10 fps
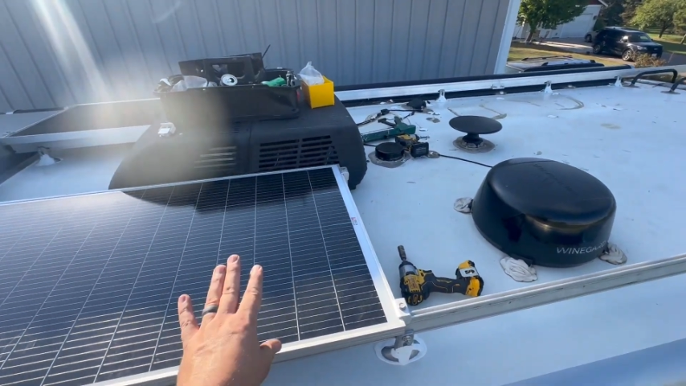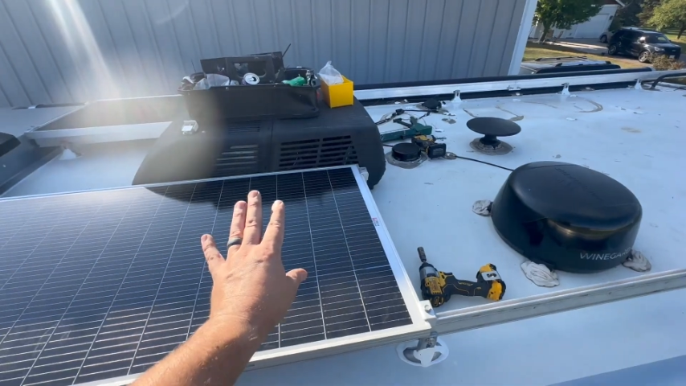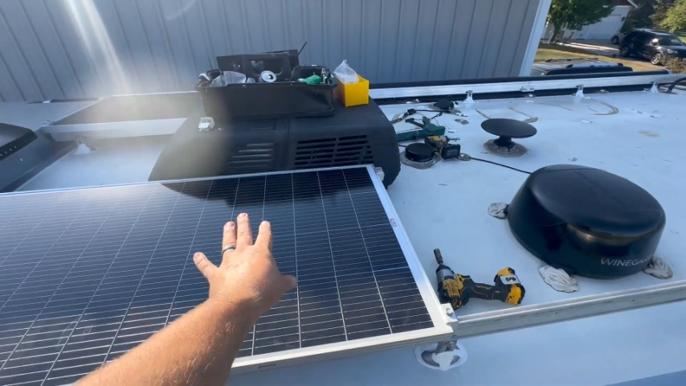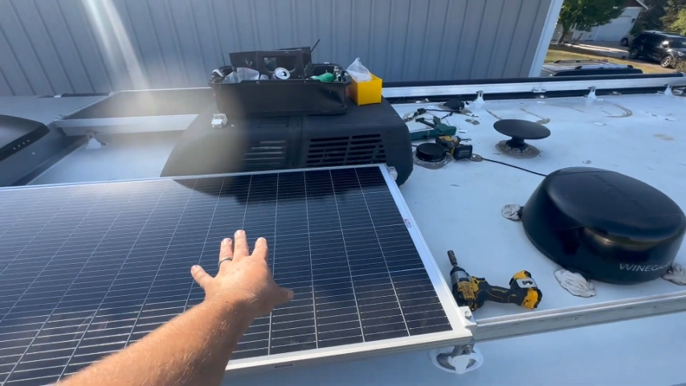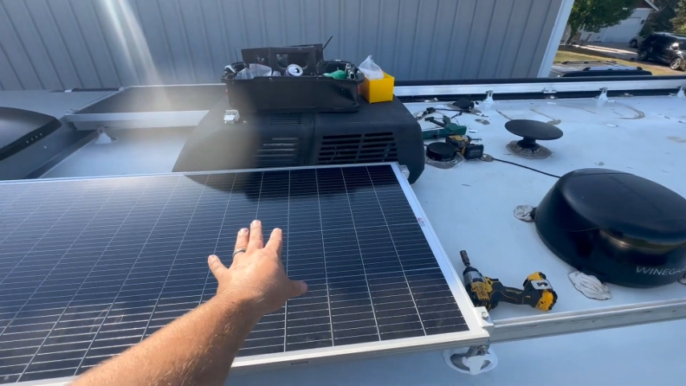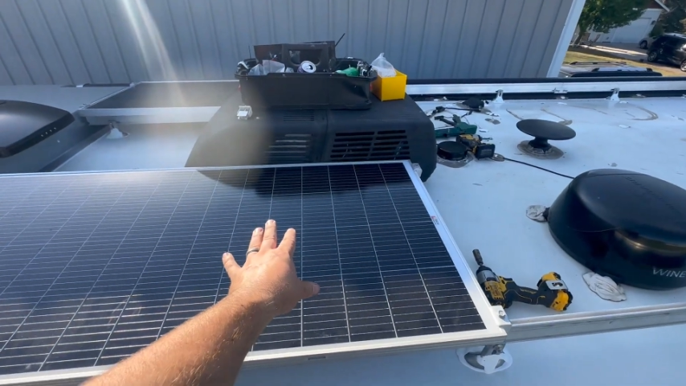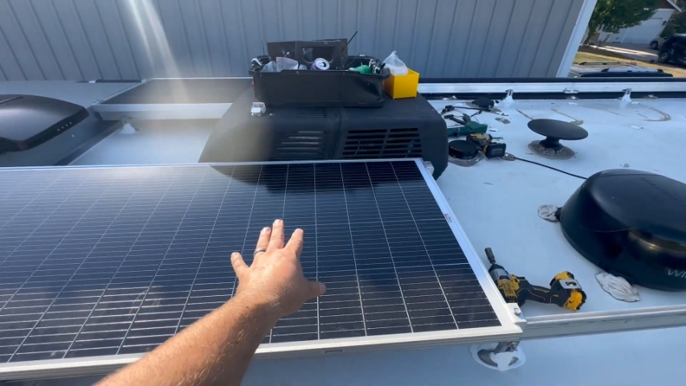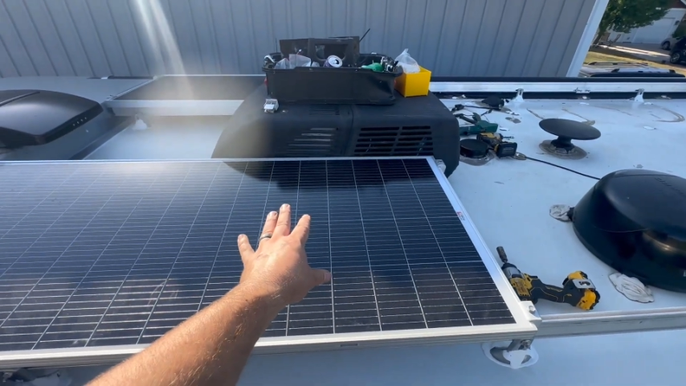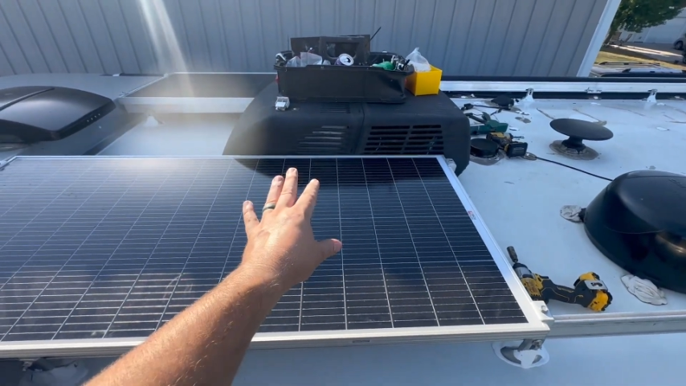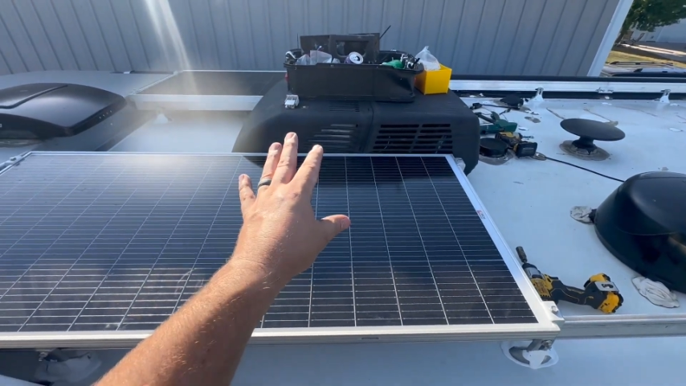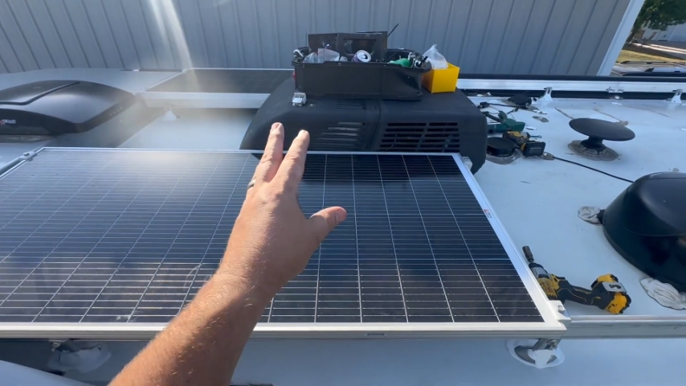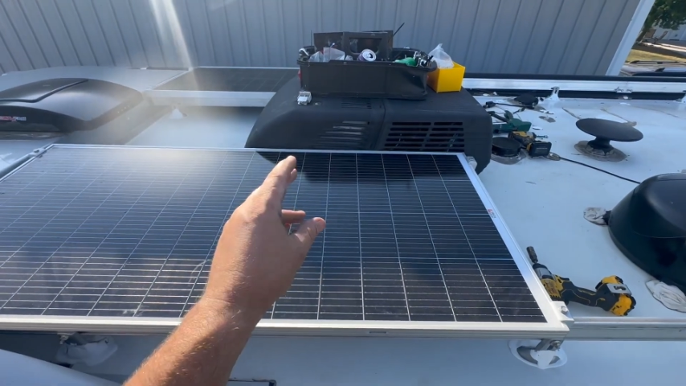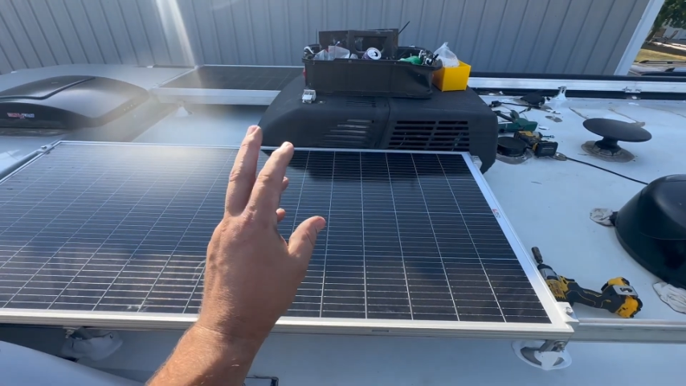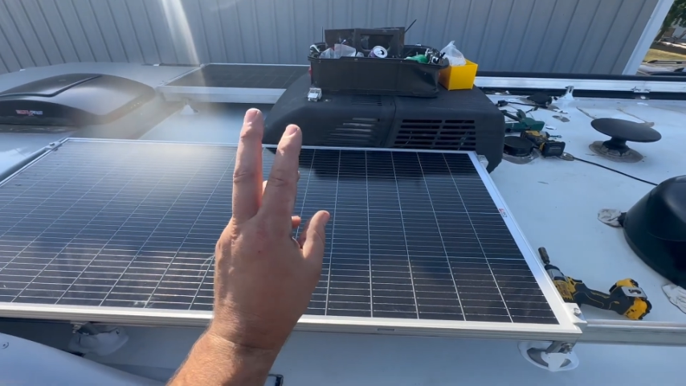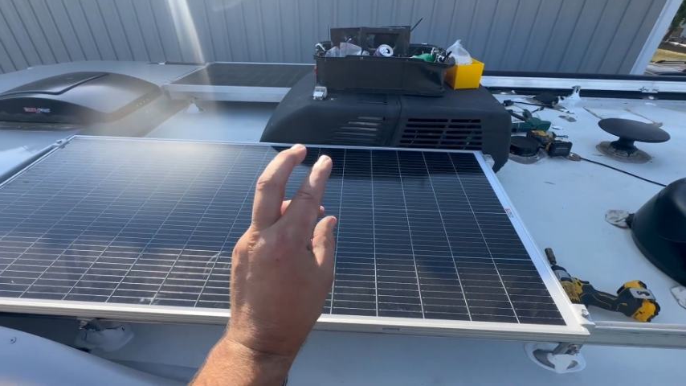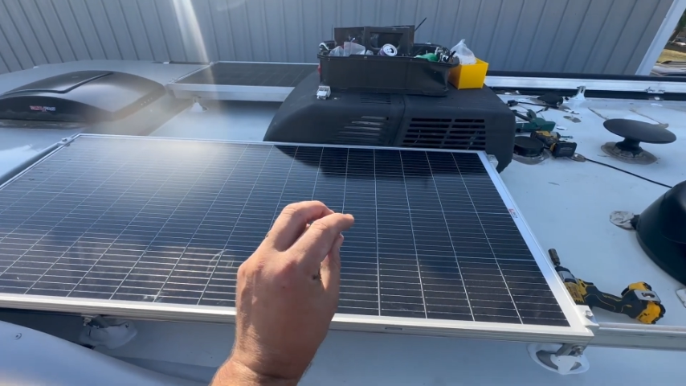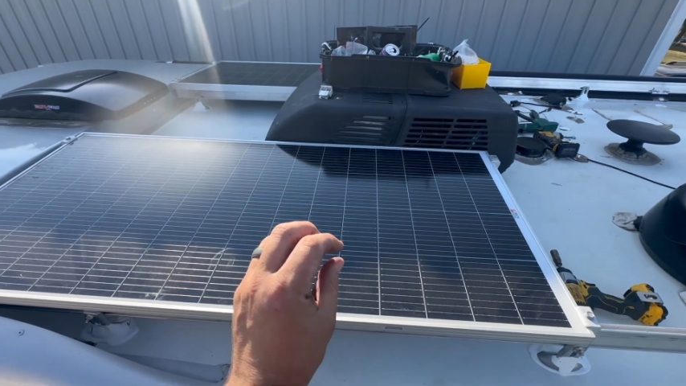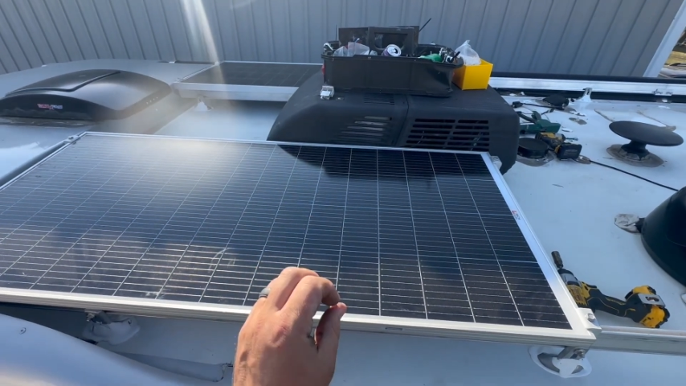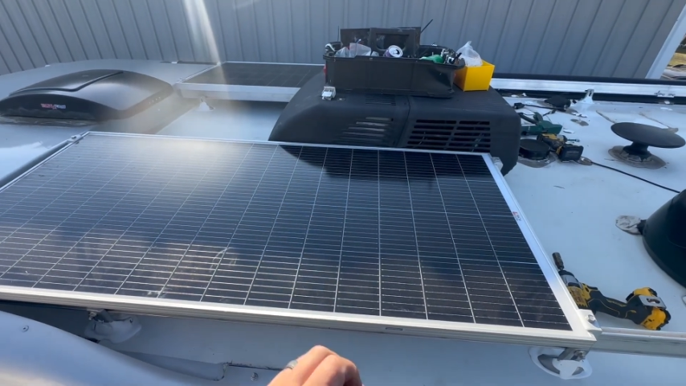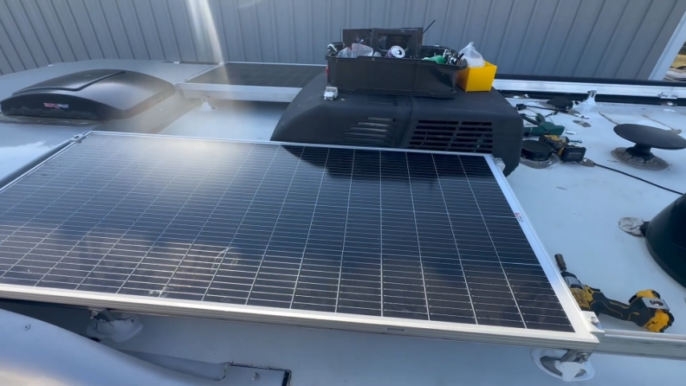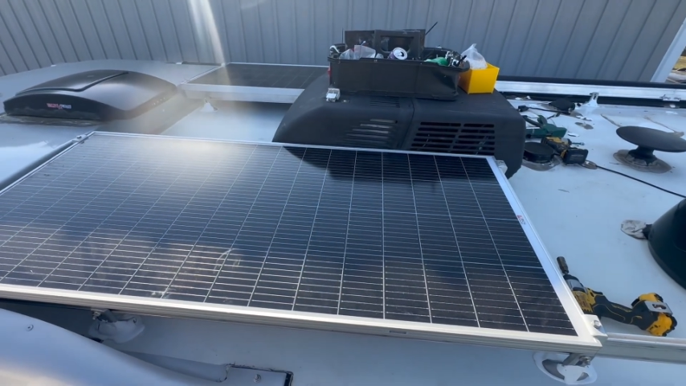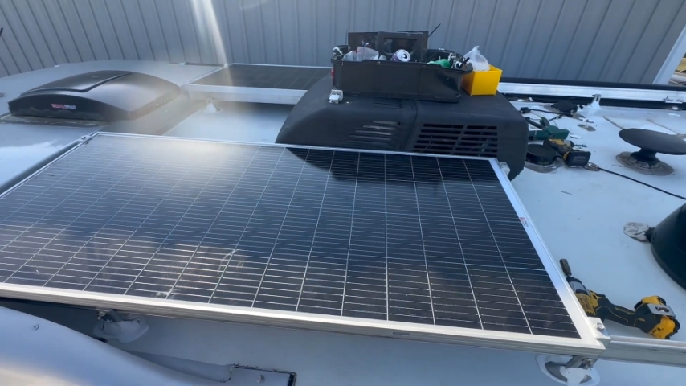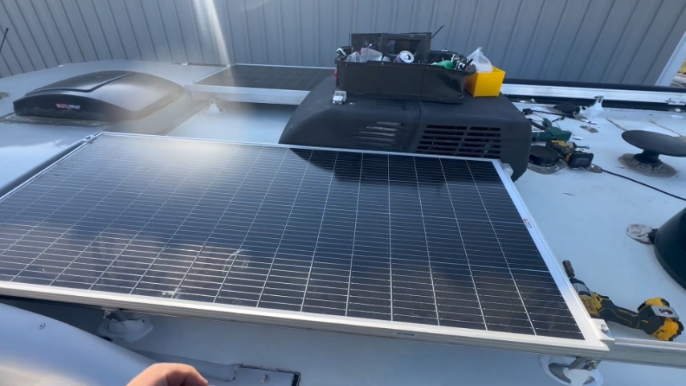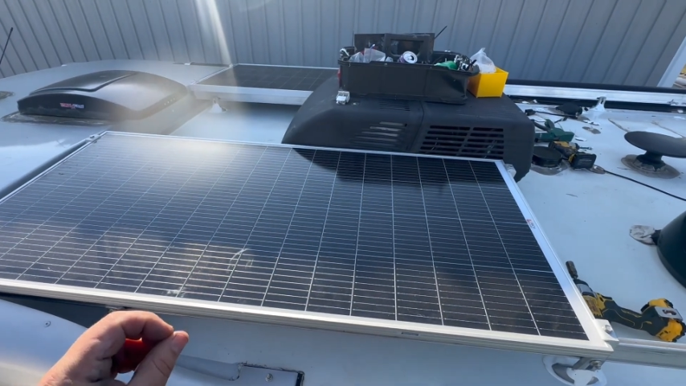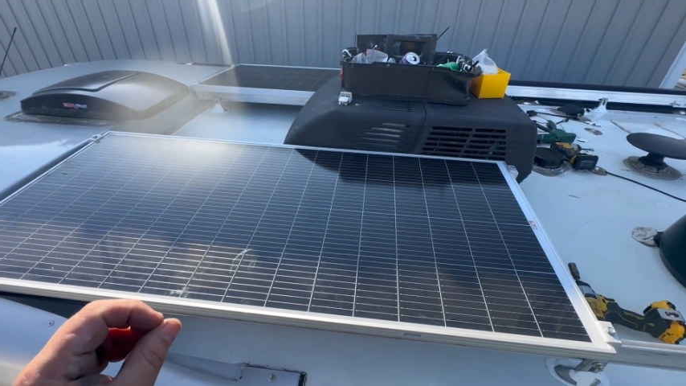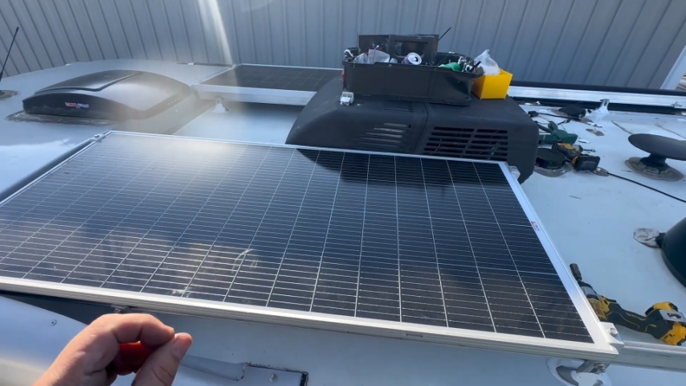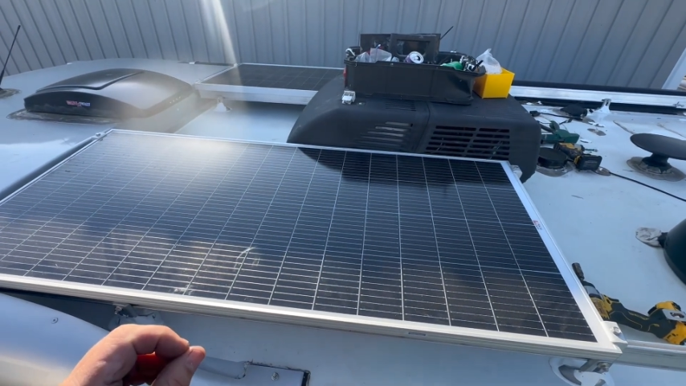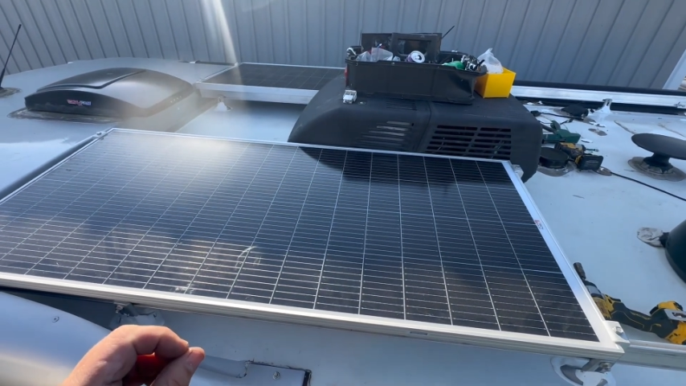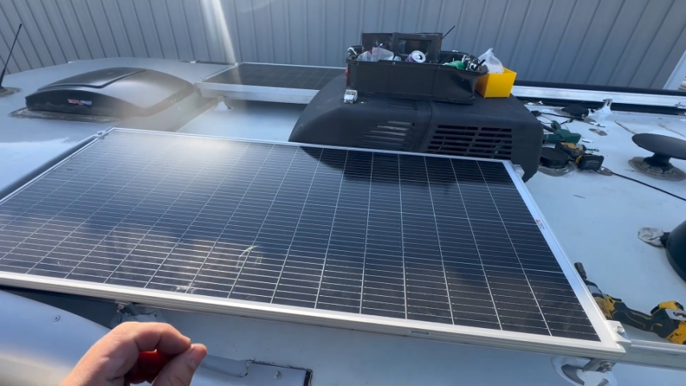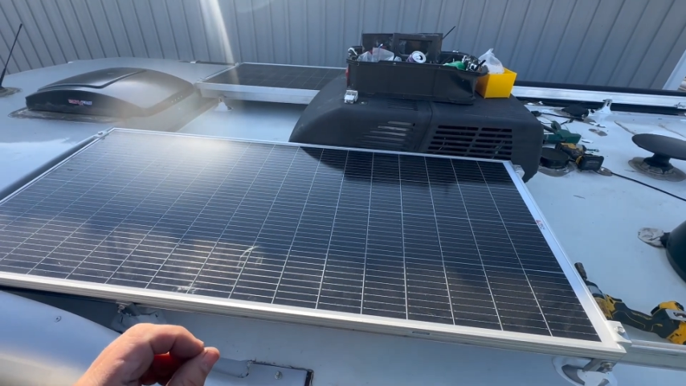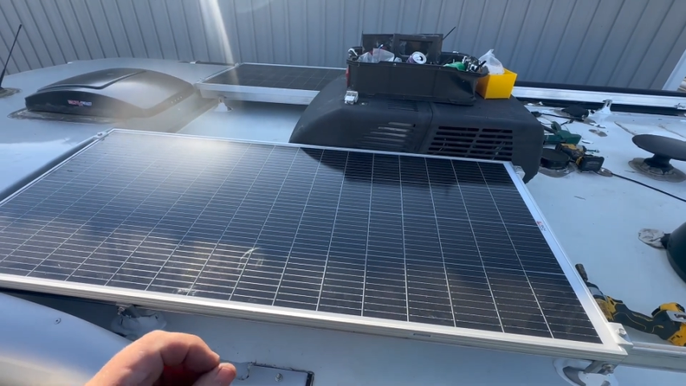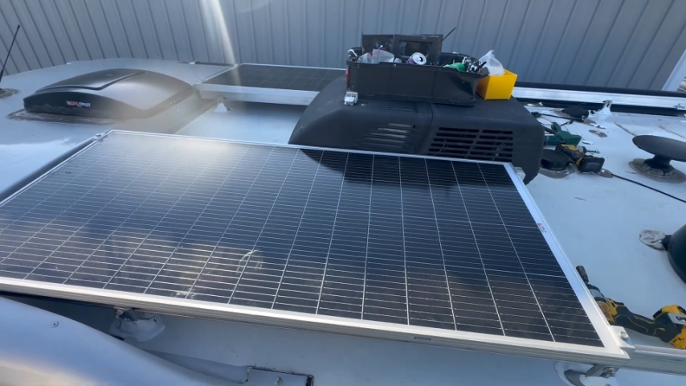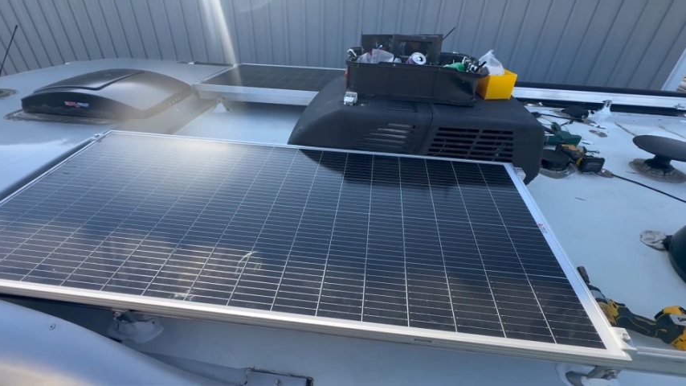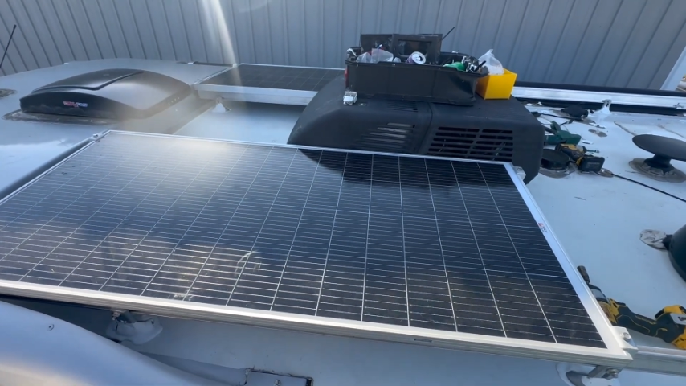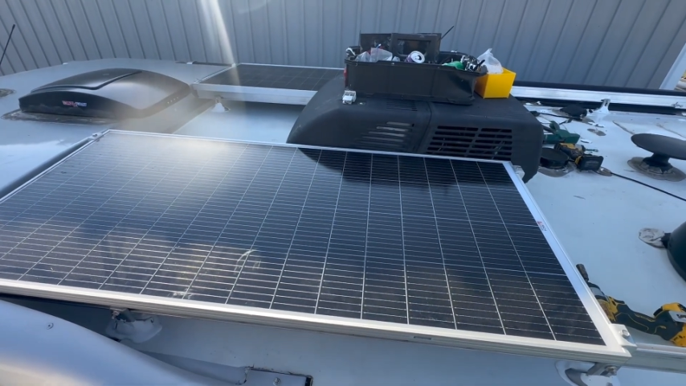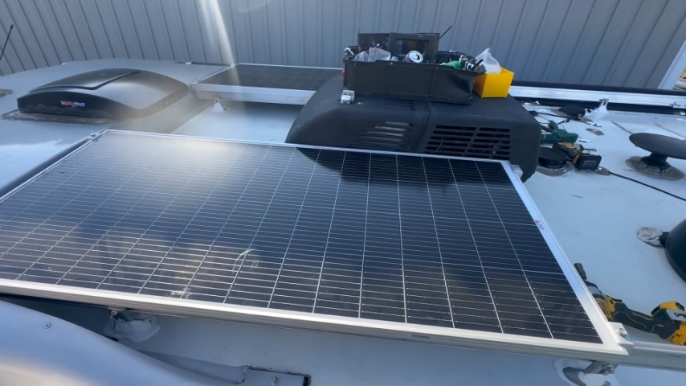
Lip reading: (no speaker visible)